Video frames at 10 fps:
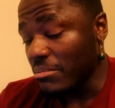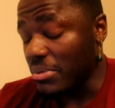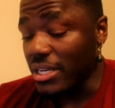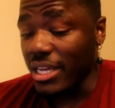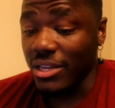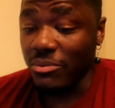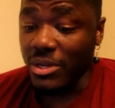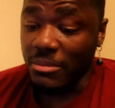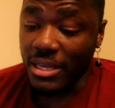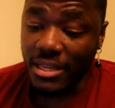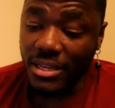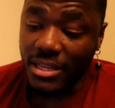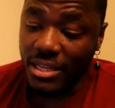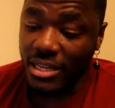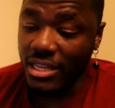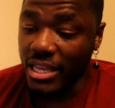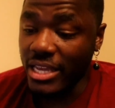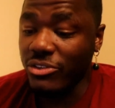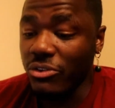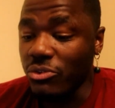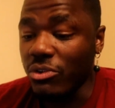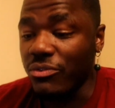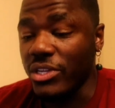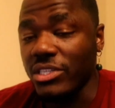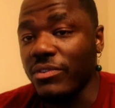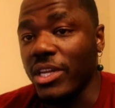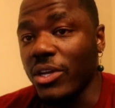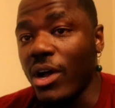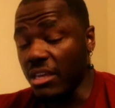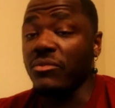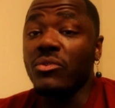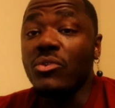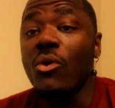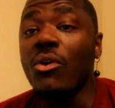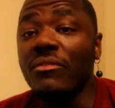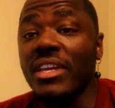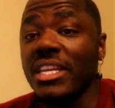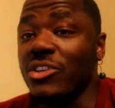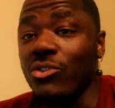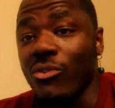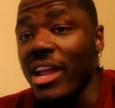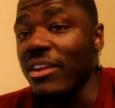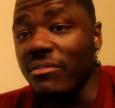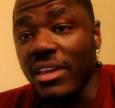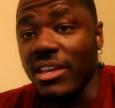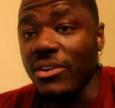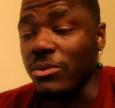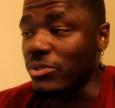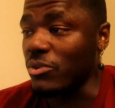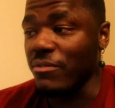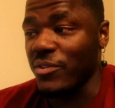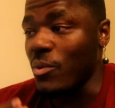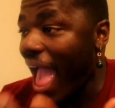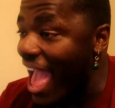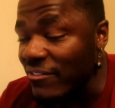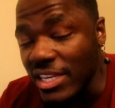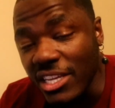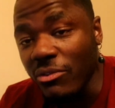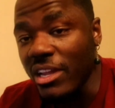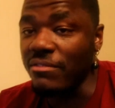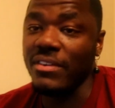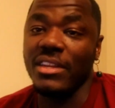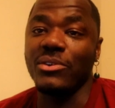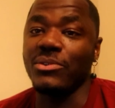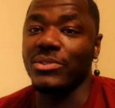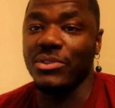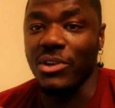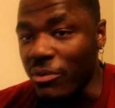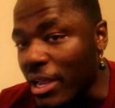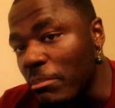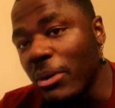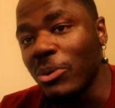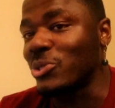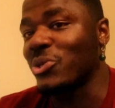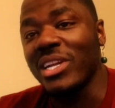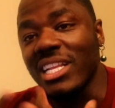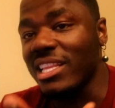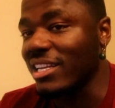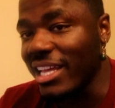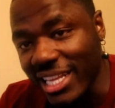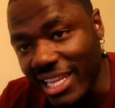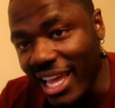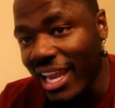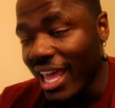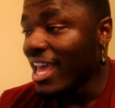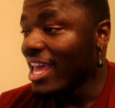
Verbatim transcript: But anyway, man, that's gonna do it for this video. If you know of any great videos or if you have any great videos or great posts or anything like that